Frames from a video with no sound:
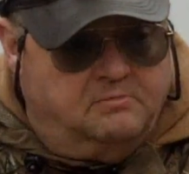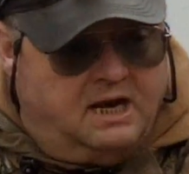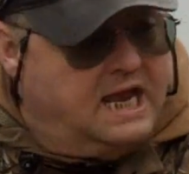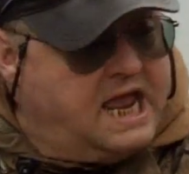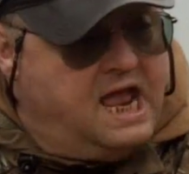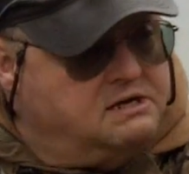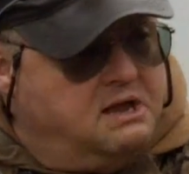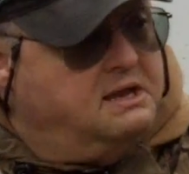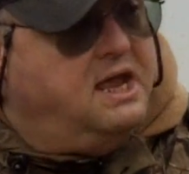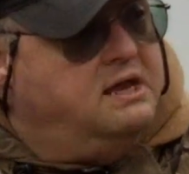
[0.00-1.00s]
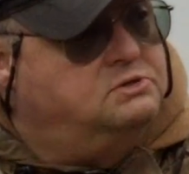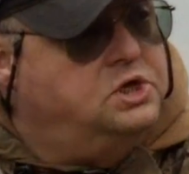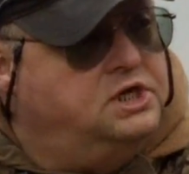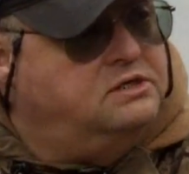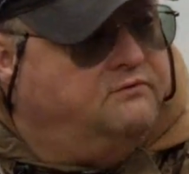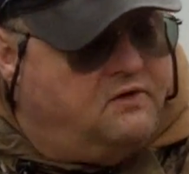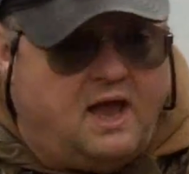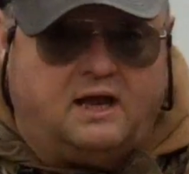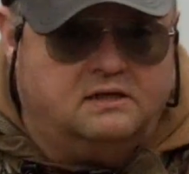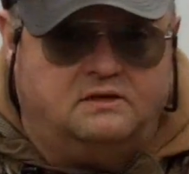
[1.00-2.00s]
But I can't change the
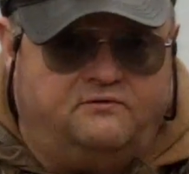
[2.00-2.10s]
facts.